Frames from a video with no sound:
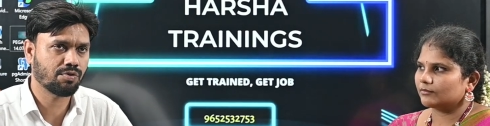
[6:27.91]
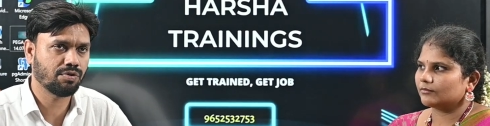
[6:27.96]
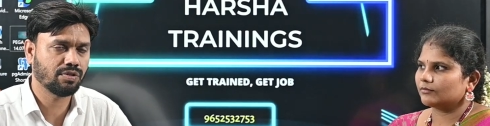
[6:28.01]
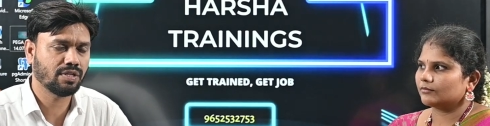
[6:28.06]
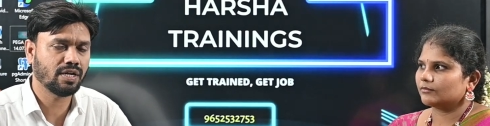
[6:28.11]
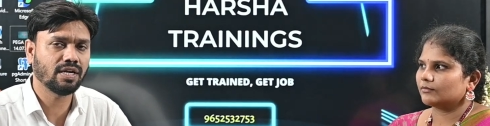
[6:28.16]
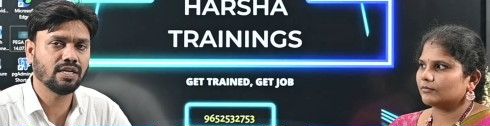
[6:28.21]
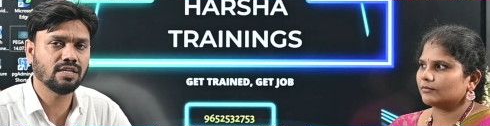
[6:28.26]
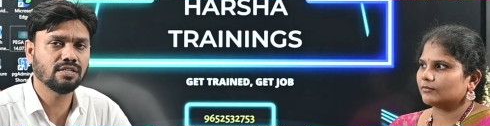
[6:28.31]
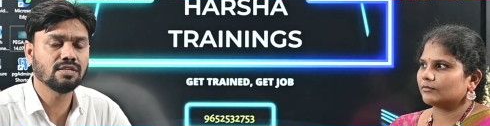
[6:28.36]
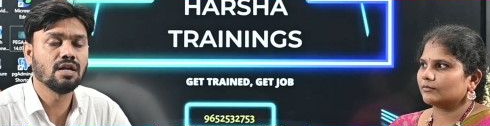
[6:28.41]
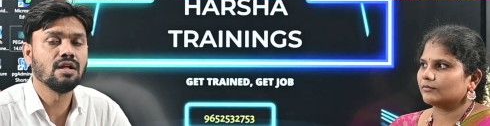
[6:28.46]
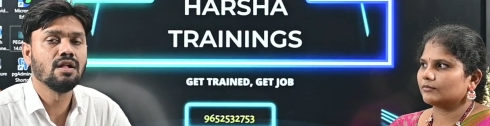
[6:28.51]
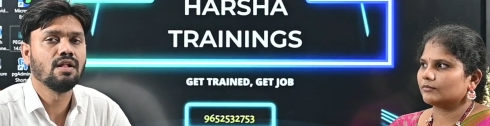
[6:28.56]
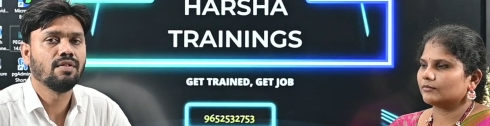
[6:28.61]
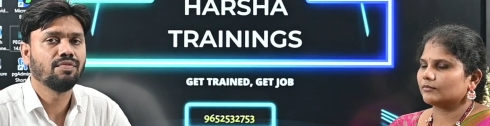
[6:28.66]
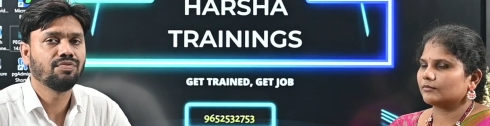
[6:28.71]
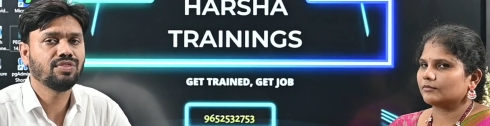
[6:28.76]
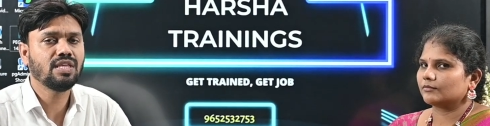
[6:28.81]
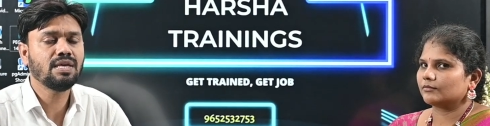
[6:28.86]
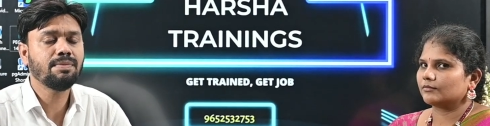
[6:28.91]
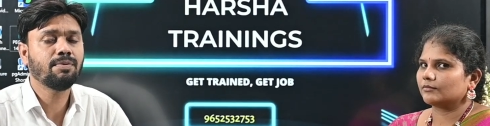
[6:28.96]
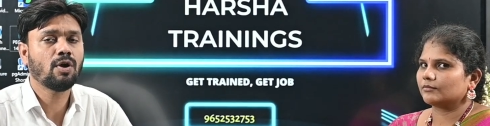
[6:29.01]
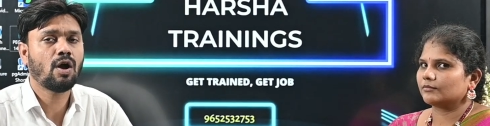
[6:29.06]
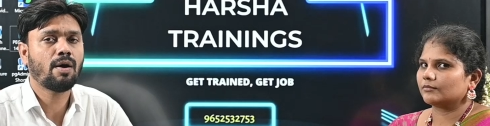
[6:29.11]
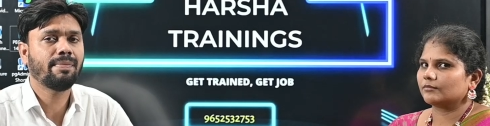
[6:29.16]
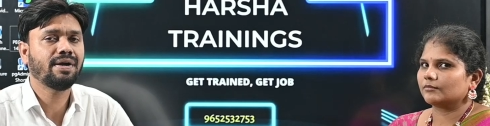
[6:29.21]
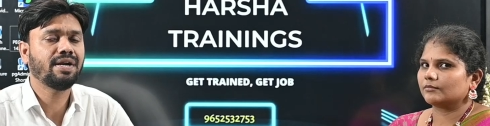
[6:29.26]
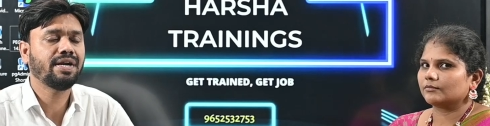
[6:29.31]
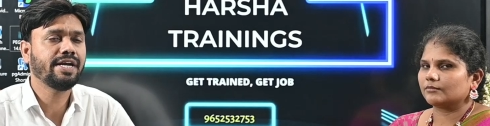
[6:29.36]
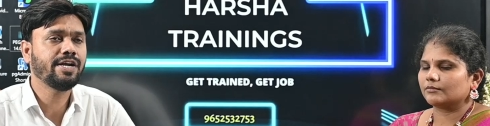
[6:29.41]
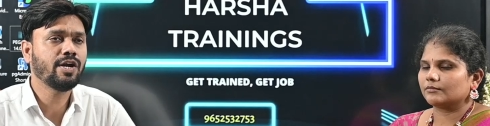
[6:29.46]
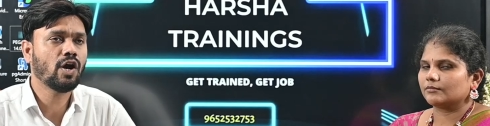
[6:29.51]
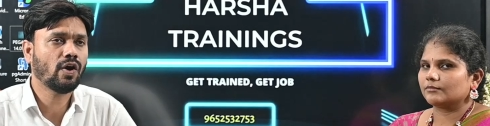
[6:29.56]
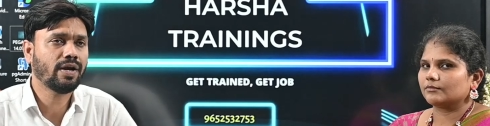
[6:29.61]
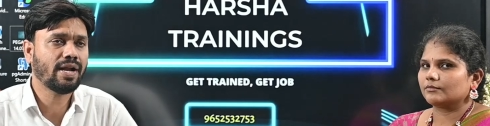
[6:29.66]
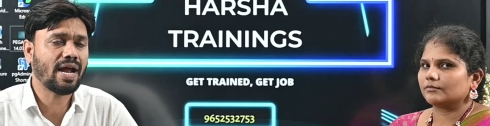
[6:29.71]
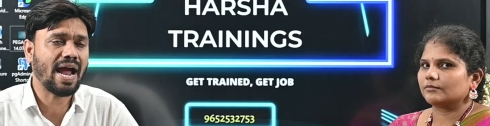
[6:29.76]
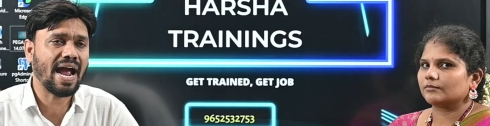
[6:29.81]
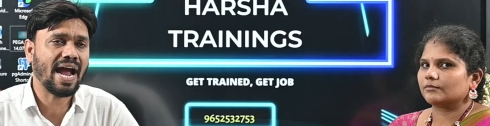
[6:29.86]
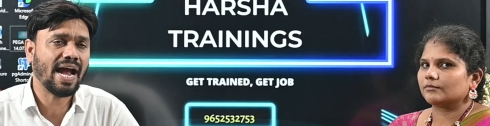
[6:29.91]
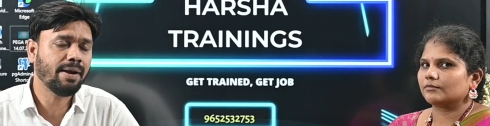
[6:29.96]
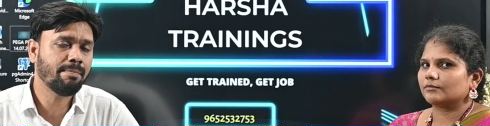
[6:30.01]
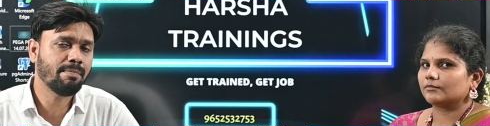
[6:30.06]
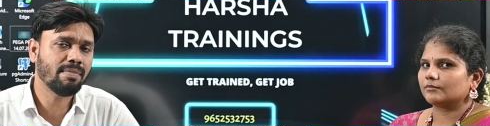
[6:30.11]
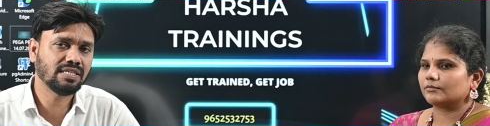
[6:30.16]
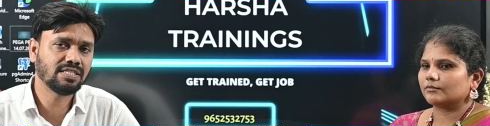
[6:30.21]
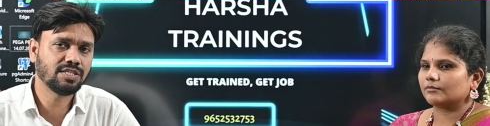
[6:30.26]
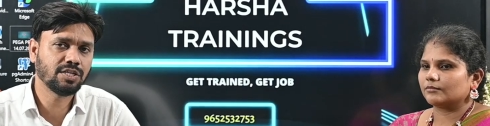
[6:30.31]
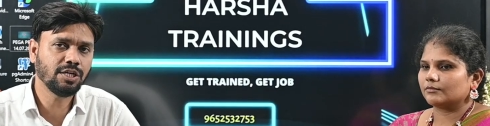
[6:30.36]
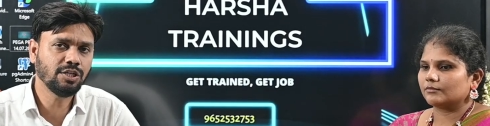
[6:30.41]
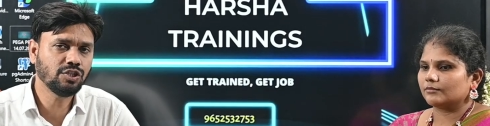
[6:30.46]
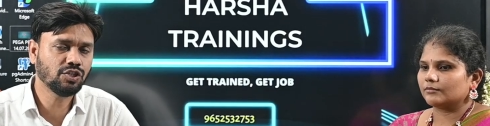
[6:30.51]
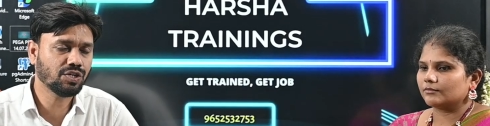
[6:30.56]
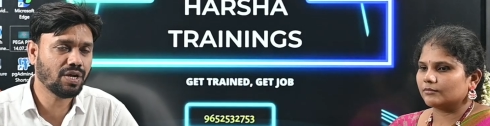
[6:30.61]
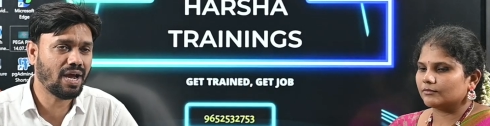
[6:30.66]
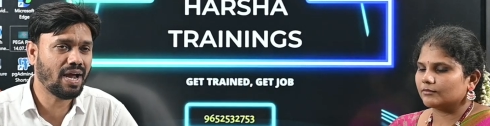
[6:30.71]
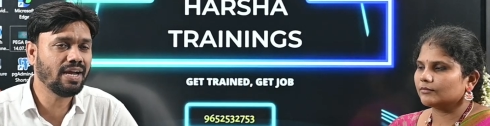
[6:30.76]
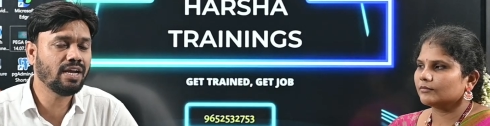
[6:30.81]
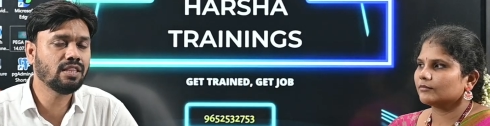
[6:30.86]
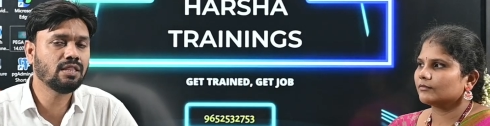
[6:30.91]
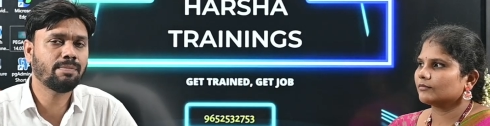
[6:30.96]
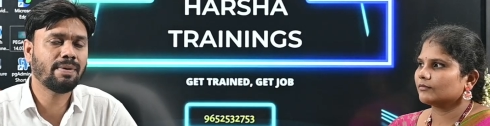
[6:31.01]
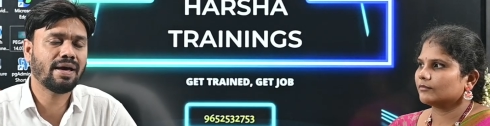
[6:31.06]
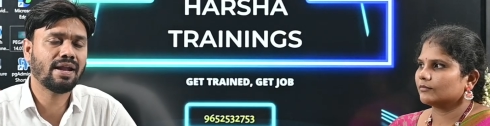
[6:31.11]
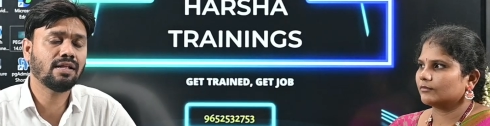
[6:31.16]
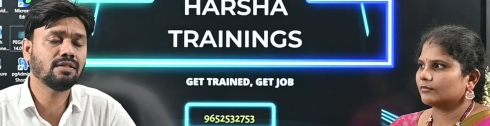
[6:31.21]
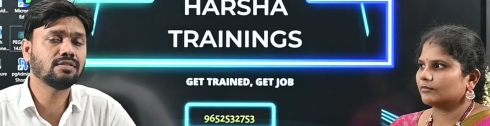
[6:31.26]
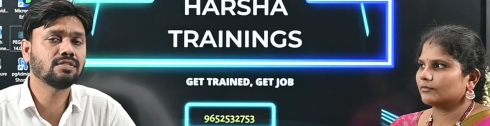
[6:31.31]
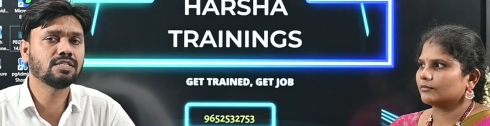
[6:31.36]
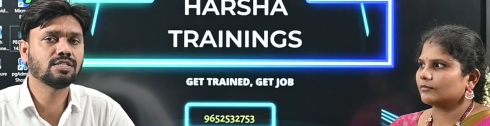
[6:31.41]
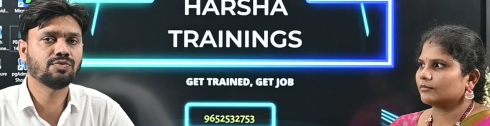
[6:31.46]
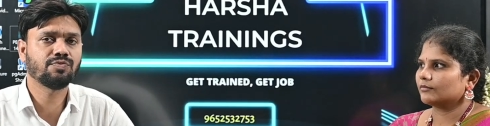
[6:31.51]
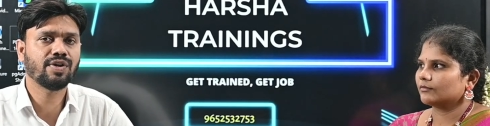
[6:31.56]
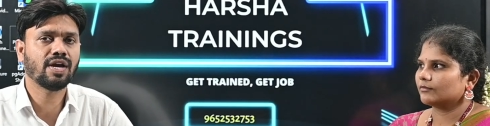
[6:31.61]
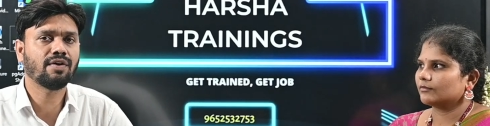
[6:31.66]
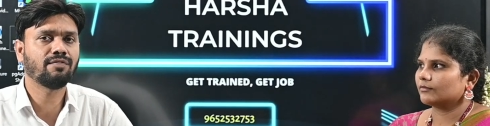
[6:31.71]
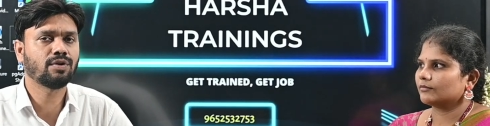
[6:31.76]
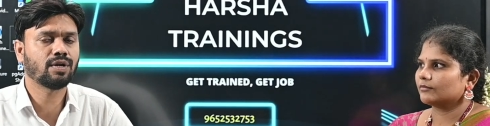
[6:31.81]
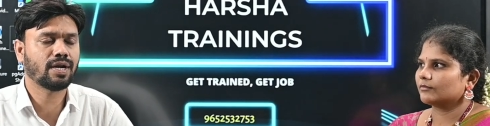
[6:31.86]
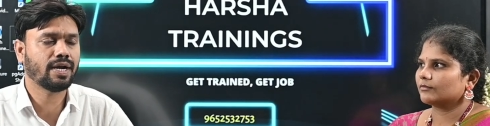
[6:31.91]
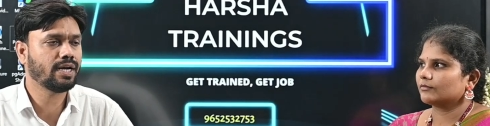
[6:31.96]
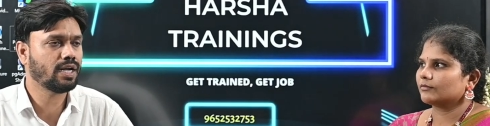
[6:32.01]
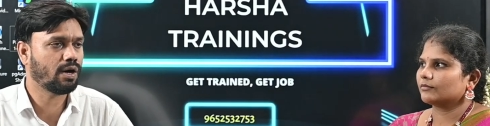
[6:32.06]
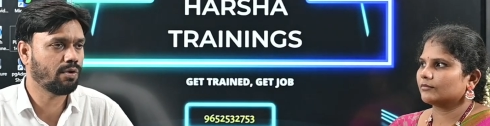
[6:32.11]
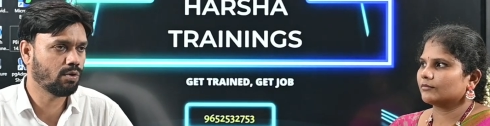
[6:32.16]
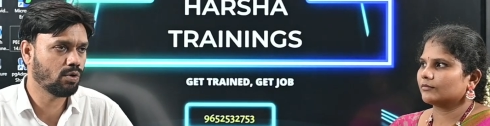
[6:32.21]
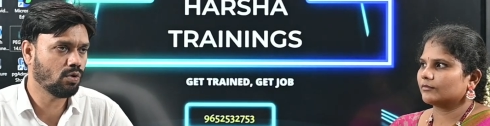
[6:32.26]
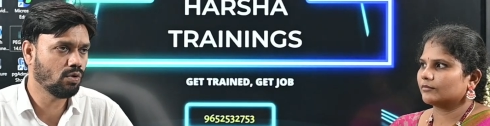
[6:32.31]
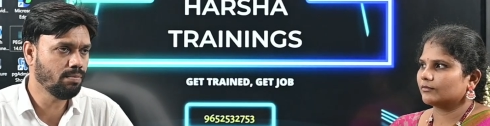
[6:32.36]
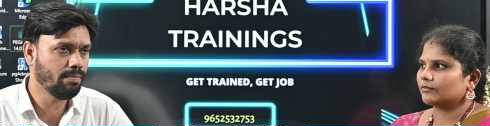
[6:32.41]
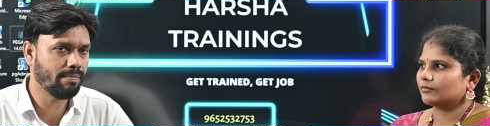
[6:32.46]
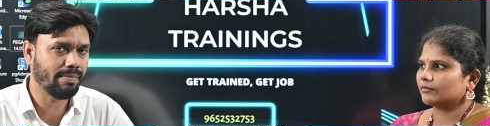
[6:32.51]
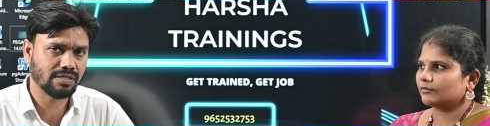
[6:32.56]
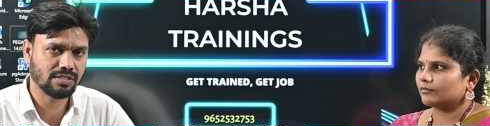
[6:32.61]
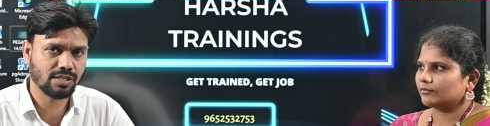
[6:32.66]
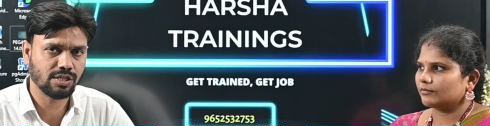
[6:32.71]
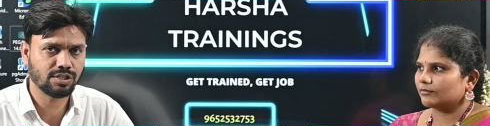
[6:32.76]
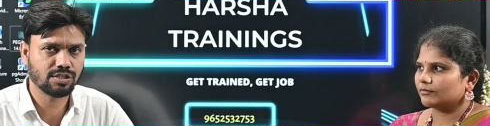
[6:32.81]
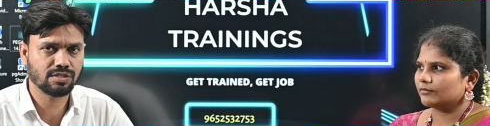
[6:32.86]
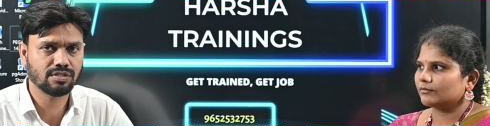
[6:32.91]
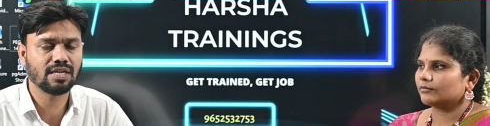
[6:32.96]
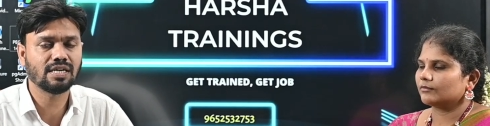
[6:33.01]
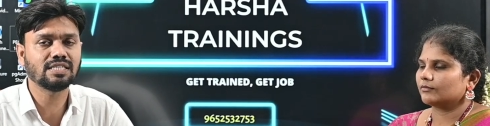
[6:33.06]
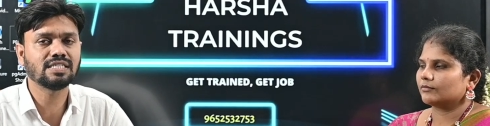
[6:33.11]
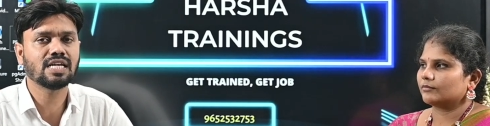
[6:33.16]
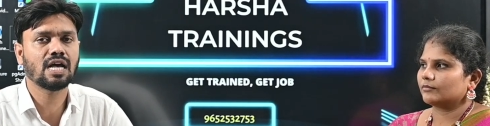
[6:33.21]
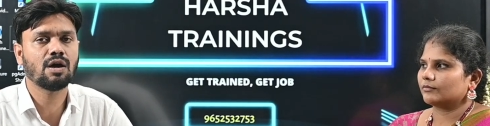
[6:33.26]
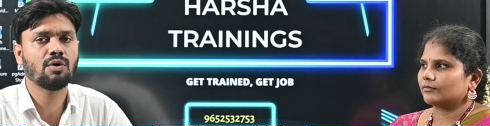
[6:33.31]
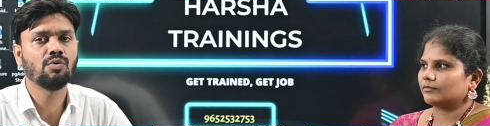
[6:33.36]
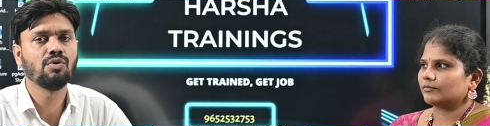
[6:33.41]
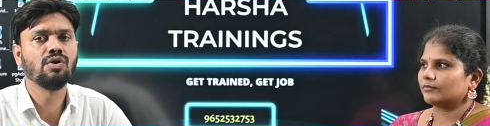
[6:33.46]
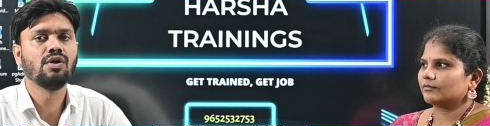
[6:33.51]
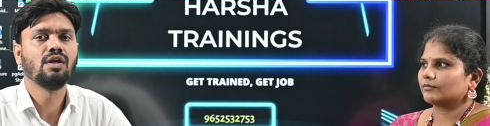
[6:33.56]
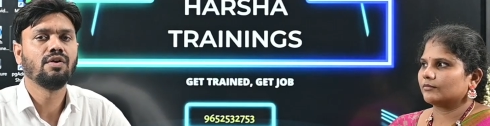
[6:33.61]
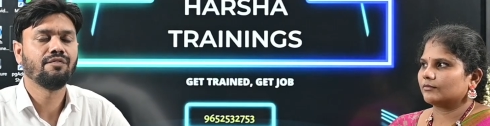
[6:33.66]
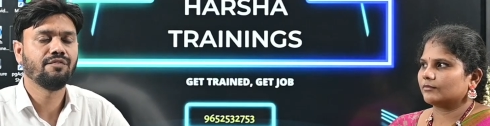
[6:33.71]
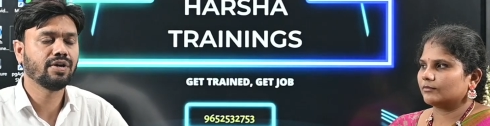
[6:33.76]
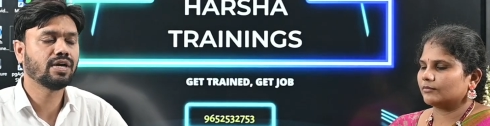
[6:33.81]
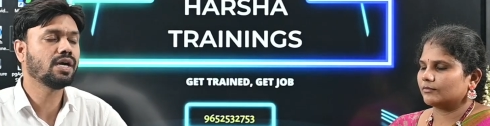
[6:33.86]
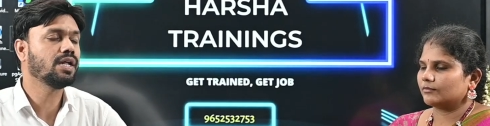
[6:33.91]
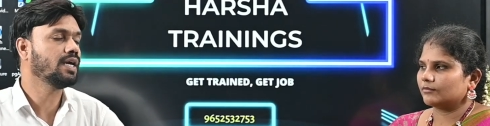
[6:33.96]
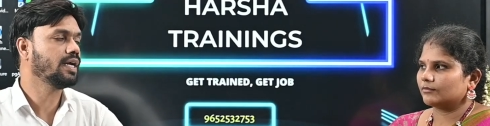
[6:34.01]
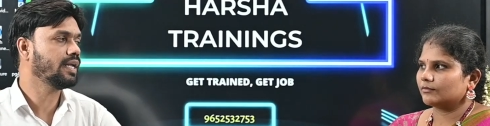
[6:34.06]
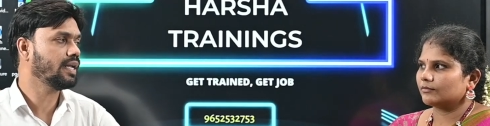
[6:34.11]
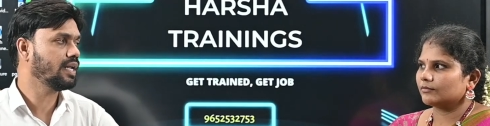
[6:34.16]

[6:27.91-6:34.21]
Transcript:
Speaker 1: That is, the property dot add message and in the parenthesis we have to write our own message. That's how we can return a